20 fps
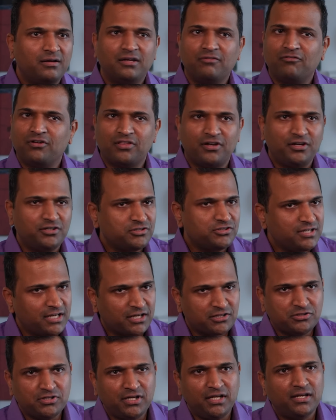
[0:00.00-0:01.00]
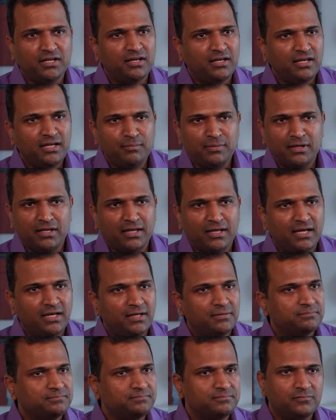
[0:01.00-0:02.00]
Whether it's texting,
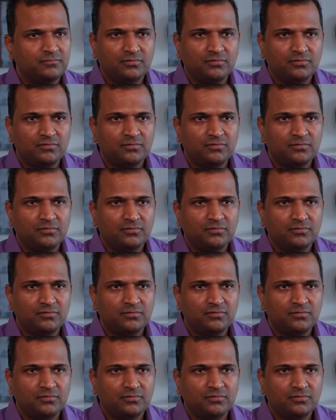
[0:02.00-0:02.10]
emailing,